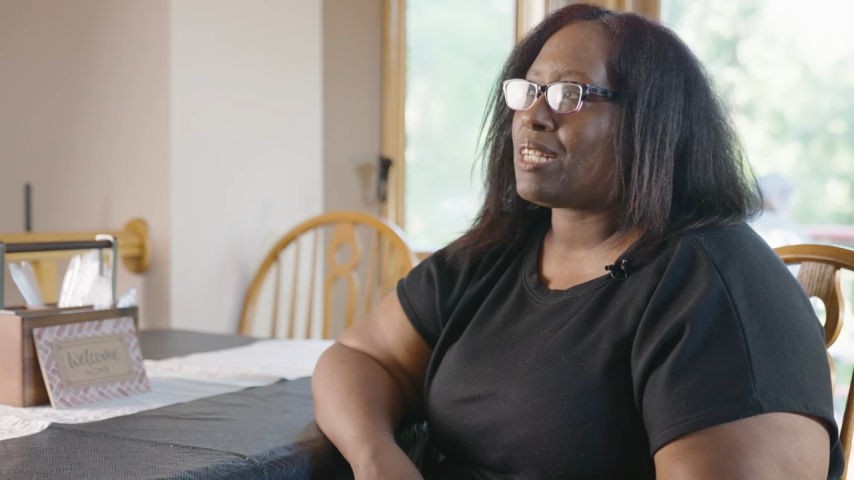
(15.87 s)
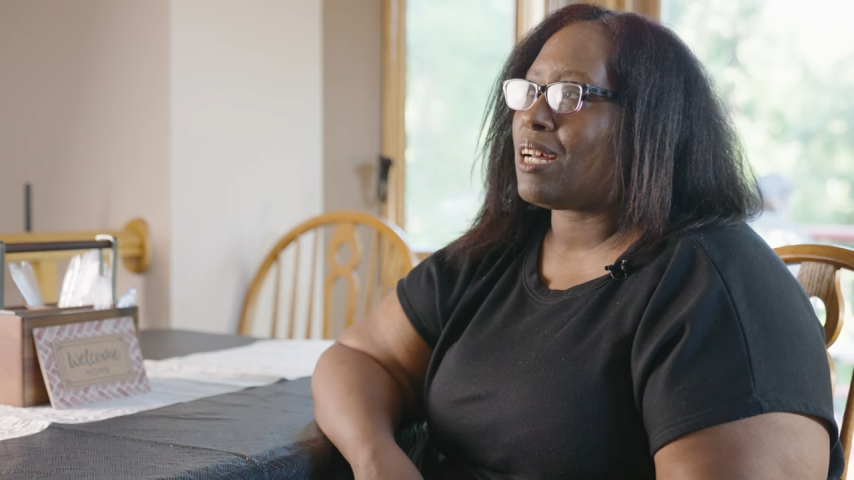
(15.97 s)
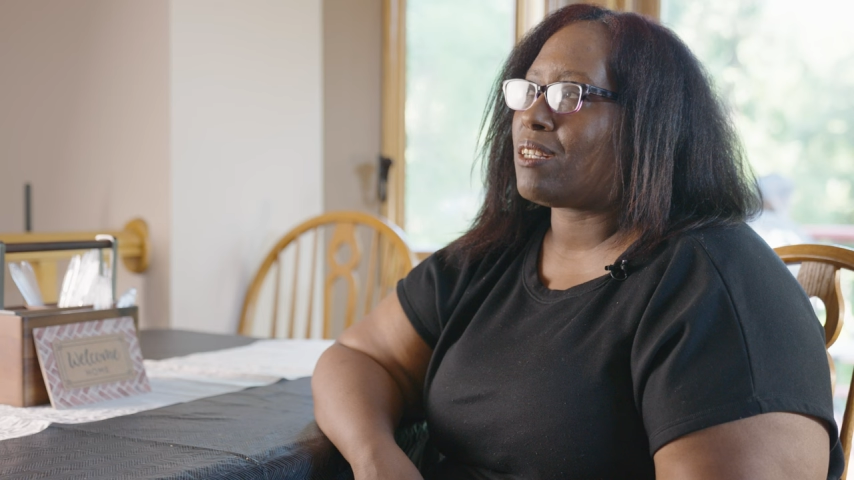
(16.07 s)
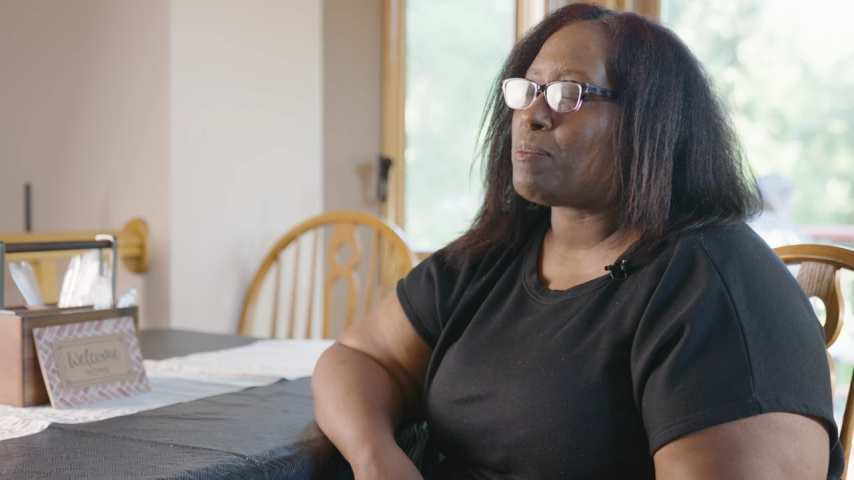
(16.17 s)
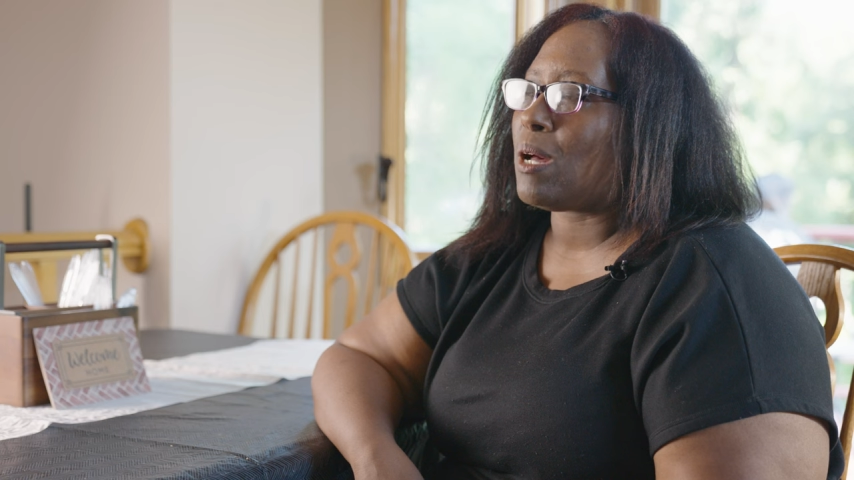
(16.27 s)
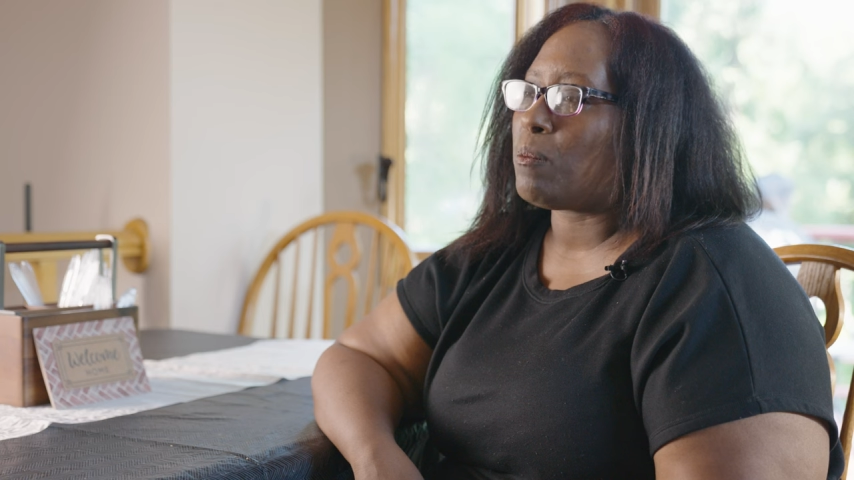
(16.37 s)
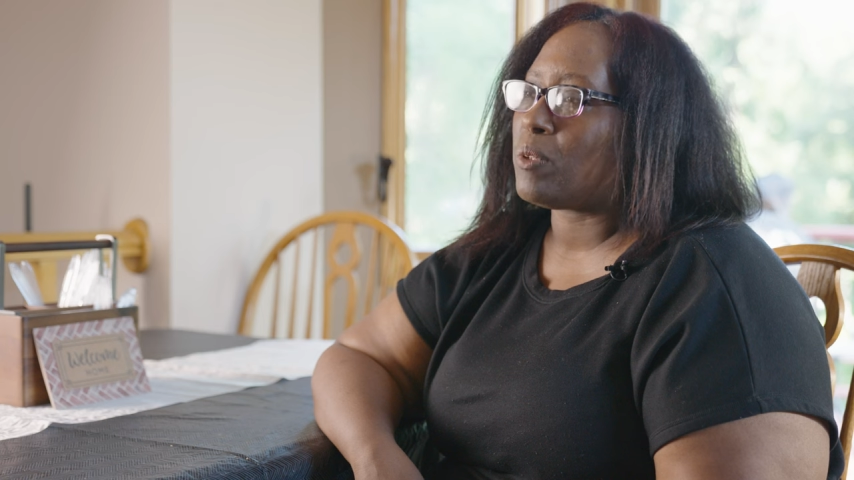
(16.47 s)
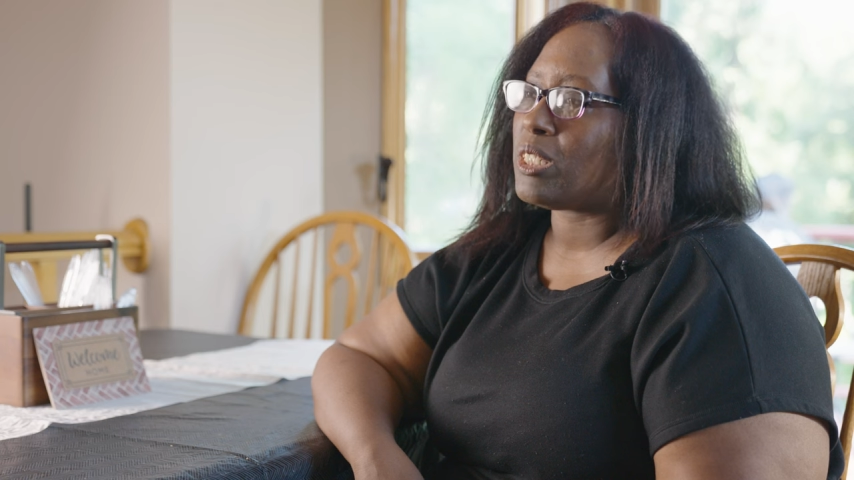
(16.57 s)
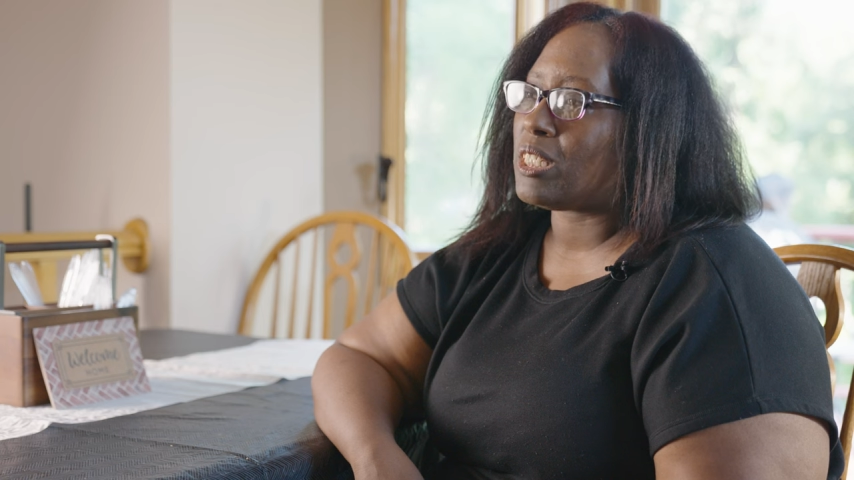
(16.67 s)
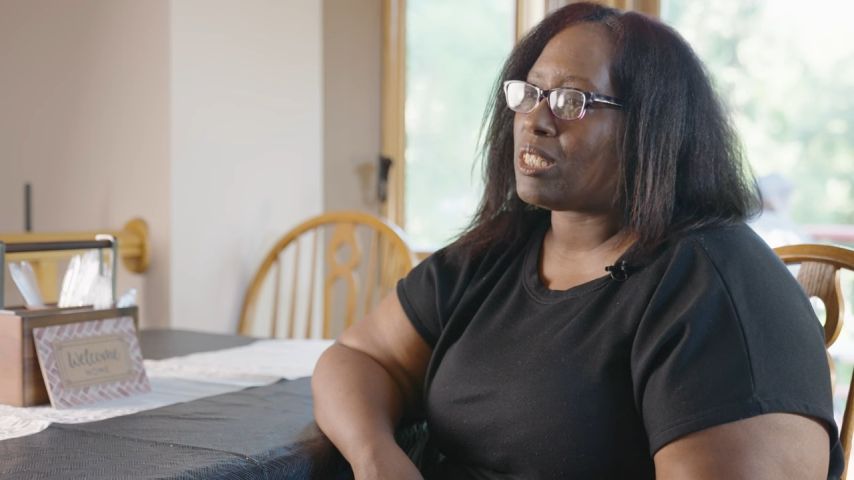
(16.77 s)
out about
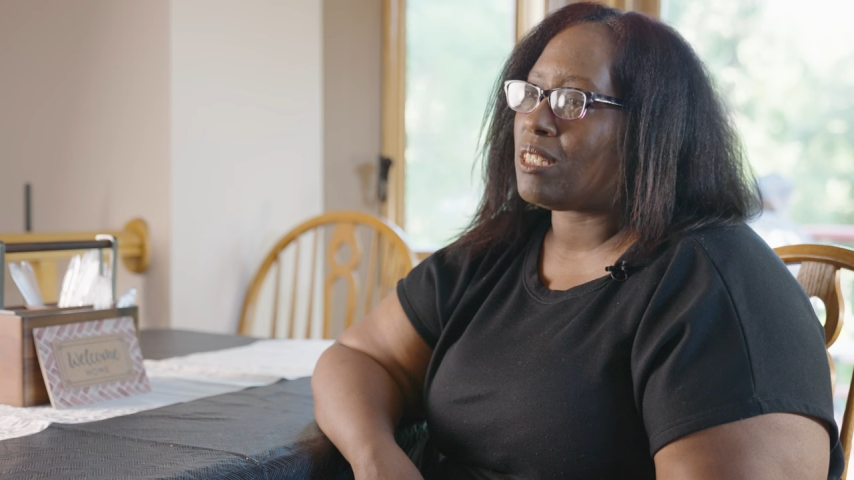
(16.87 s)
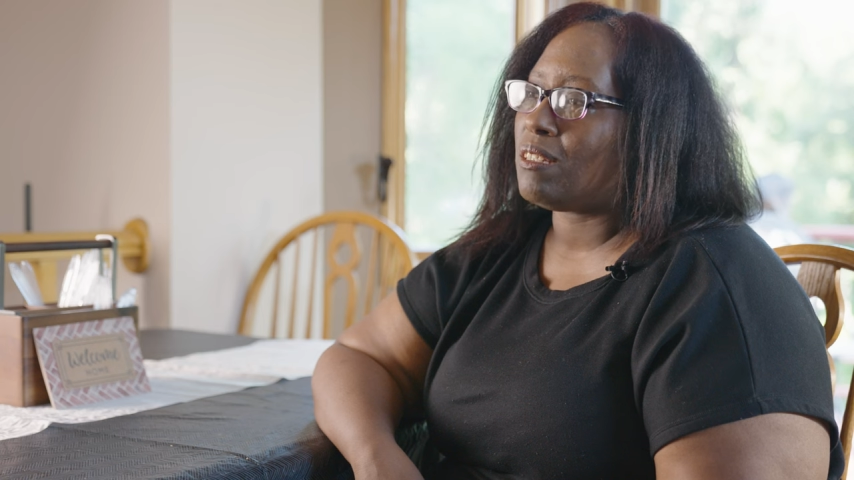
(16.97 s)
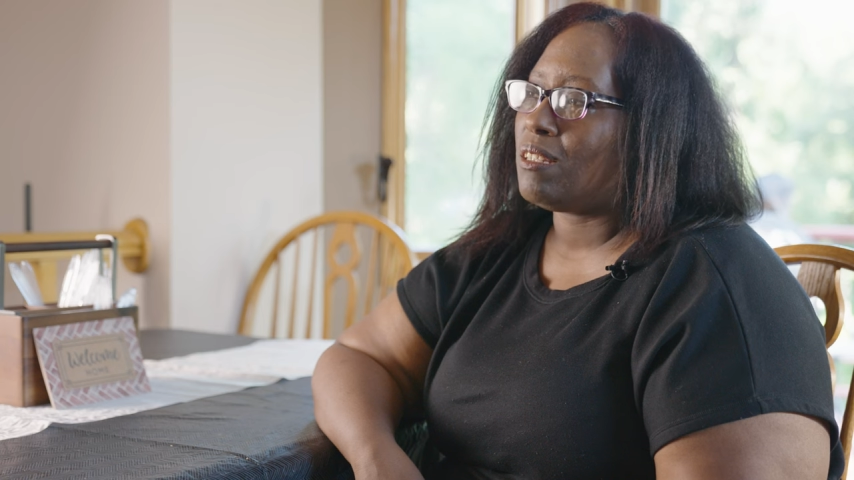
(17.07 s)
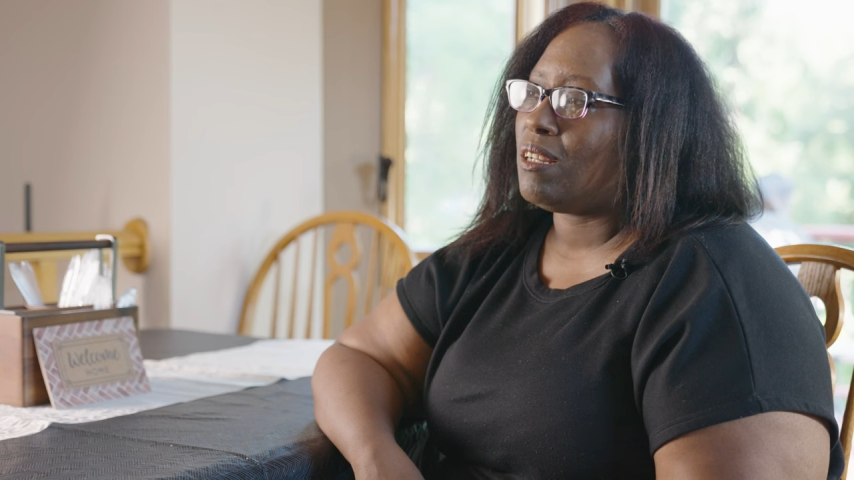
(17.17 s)
bridging